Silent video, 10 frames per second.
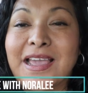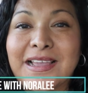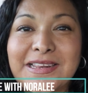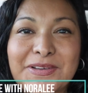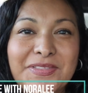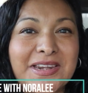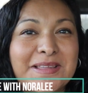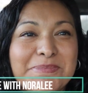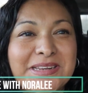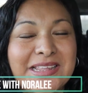I know that
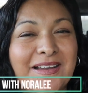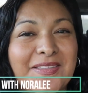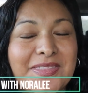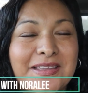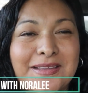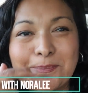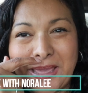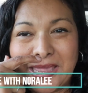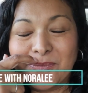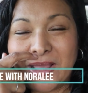I've been on the
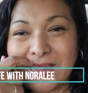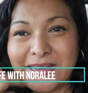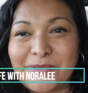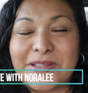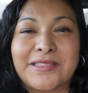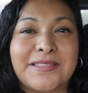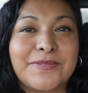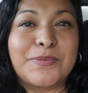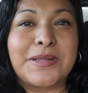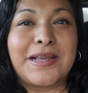bandwagon with
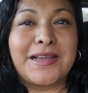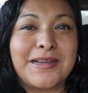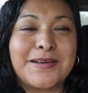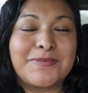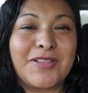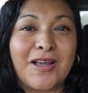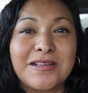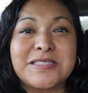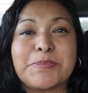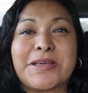
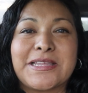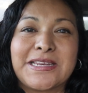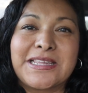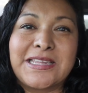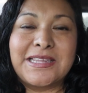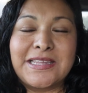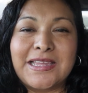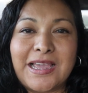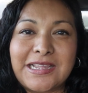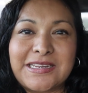vlogs, but
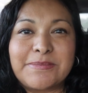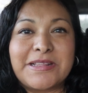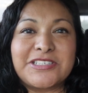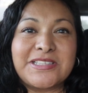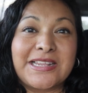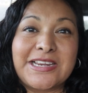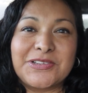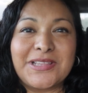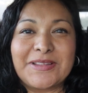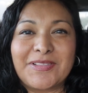I did mention that I
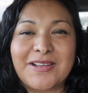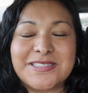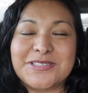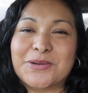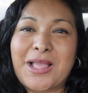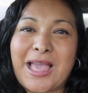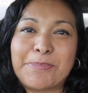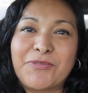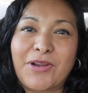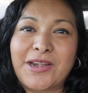do like vlogs, so
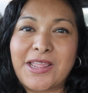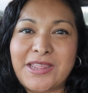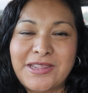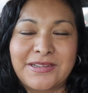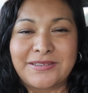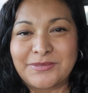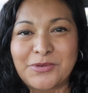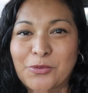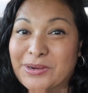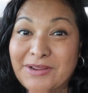happy Friday
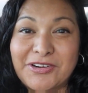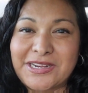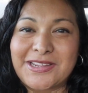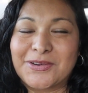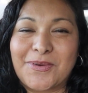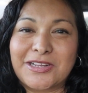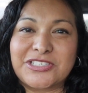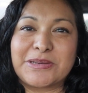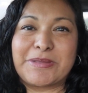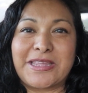or whatever day you're
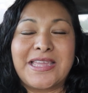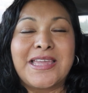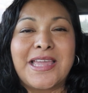watching me.